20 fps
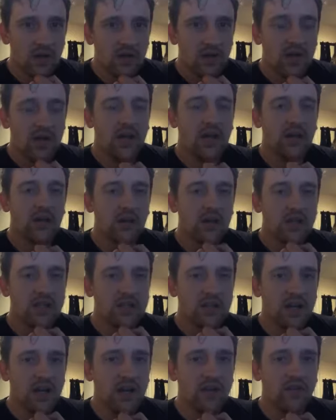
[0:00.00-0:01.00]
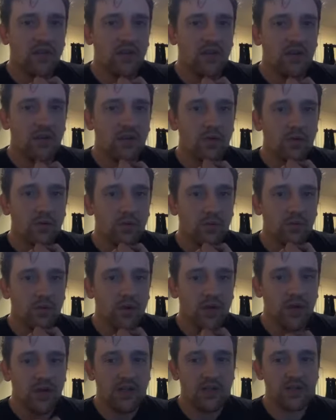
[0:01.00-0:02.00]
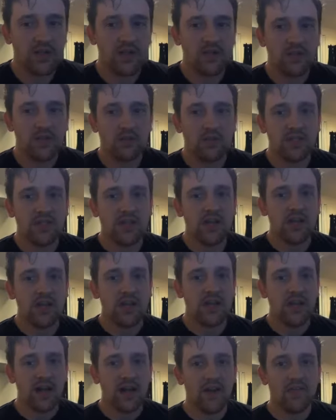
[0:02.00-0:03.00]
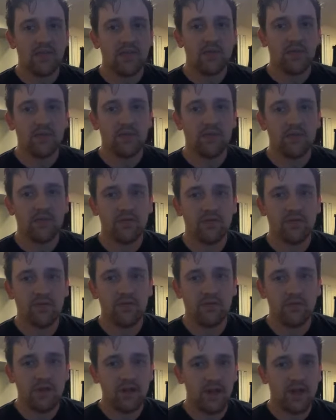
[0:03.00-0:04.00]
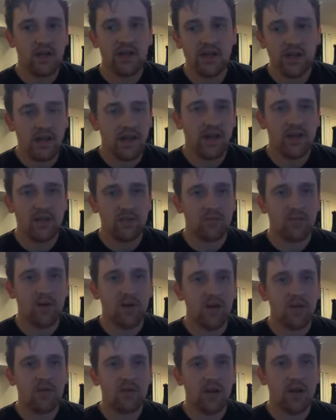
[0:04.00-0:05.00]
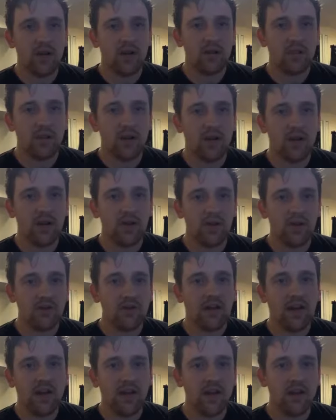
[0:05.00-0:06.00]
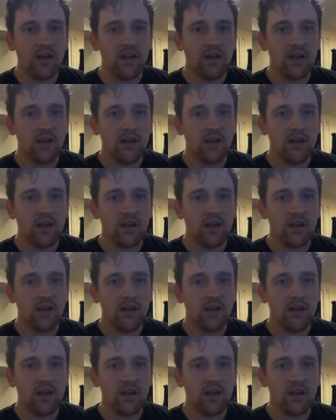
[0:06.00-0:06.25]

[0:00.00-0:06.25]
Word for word: yeah, Christ died for you, but it's it's almost like he had the he, he had the money ready to pay your debt,